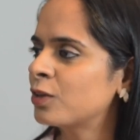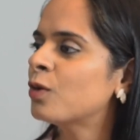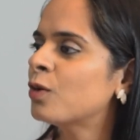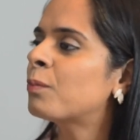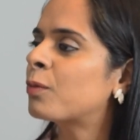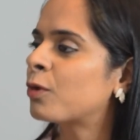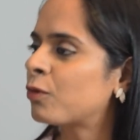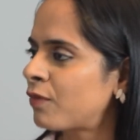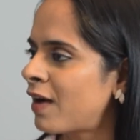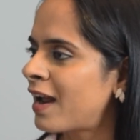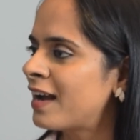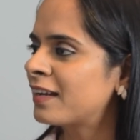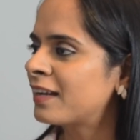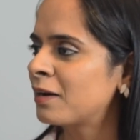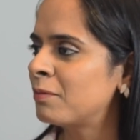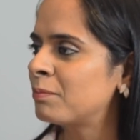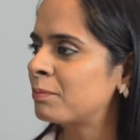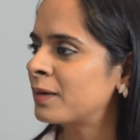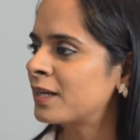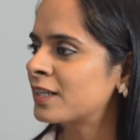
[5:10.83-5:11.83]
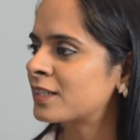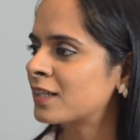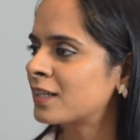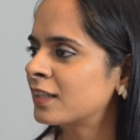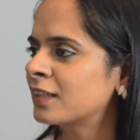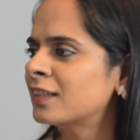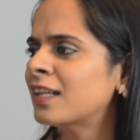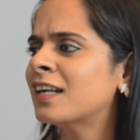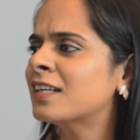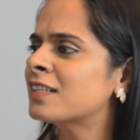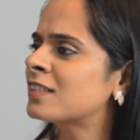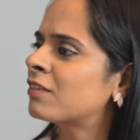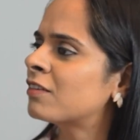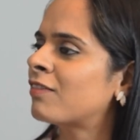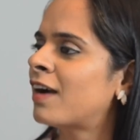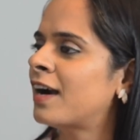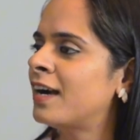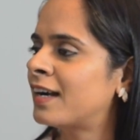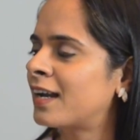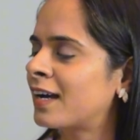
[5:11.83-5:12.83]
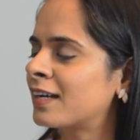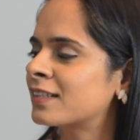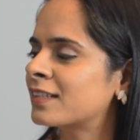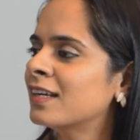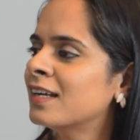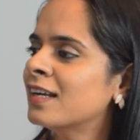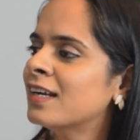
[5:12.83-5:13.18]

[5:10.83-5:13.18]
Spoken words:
profile completion. That is a one task.